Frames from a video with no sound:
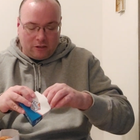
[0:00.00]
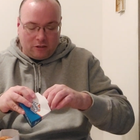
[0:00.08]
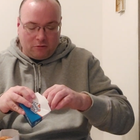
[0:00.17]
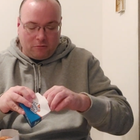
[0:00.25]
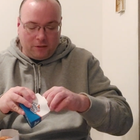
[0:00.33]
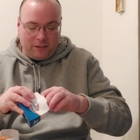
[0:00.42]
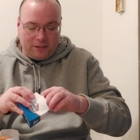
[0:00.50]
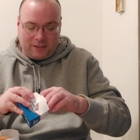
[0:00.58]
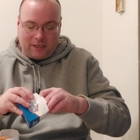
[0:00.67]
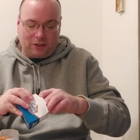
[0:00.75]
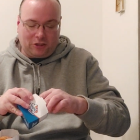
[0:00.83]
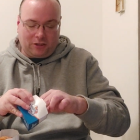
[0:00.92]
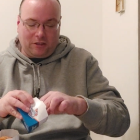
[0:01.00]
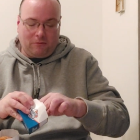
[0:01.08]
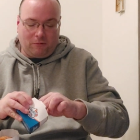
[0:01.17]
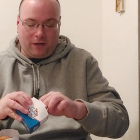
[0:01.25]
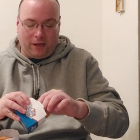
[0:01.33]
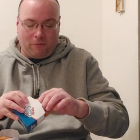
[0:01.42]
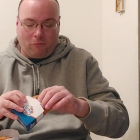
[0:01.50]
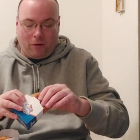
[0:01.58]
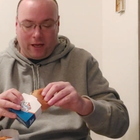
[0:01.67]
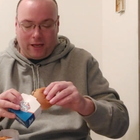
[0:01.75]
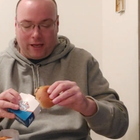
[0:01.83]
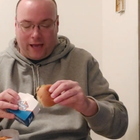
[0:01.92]
So quintessentially, what a
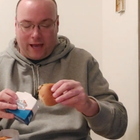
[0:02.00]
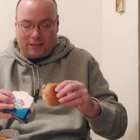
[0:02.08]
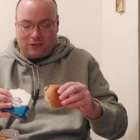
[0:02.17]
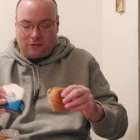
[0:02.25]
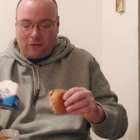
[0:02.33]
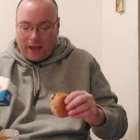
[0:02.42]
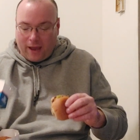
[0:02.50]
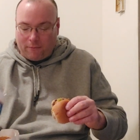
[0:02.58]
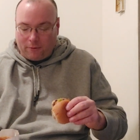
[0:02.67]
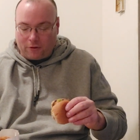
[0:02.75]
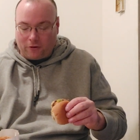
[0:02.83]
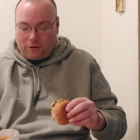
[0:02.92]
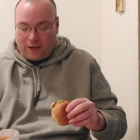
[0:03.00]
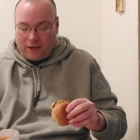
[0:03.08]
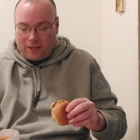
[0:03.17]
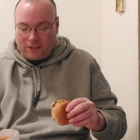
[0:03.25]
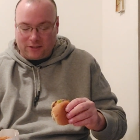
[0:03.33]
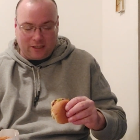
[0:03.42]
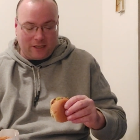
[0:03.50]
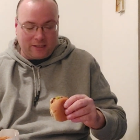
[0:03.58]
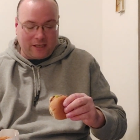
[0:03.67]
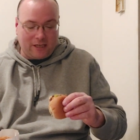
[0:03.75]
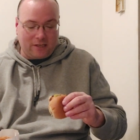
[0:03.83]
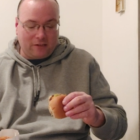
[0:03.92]
White Castle hamburger is,
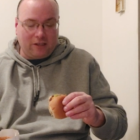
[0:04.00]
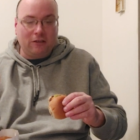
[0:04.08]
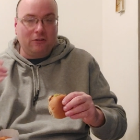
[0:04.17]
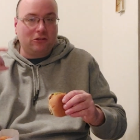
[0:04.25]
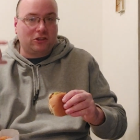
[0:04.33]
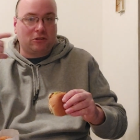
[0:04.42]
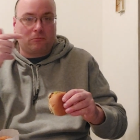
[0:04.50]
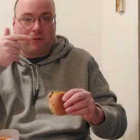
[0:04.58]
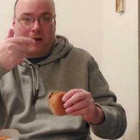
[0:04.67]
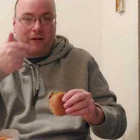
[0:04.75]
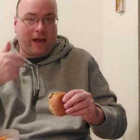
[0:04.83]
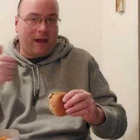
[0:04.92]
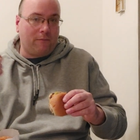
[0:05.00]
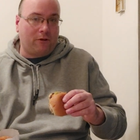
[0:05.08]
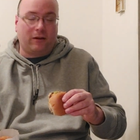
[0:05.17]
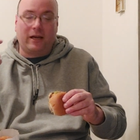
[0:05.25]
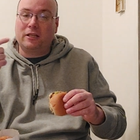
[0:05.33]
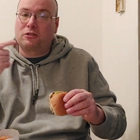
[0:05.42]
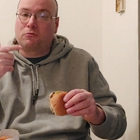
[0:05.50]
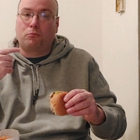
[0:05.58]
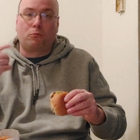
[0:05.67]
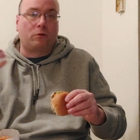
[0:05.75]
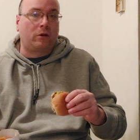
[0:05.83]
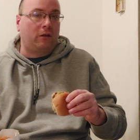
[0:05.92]
it's a little square hamburger. It's
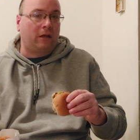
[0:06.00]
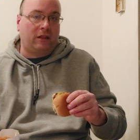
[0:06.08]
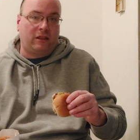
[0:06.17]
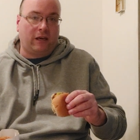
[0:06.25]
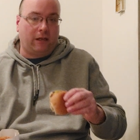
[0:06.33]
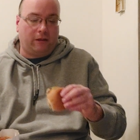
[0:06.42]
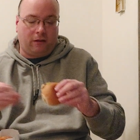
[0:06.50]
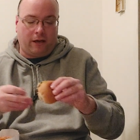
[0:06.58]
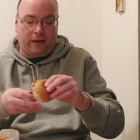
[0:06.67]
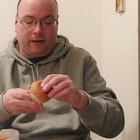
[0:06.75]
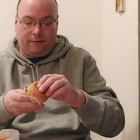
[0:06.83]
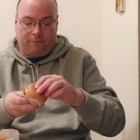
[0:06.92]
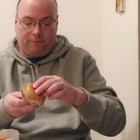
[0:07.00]
really thin, like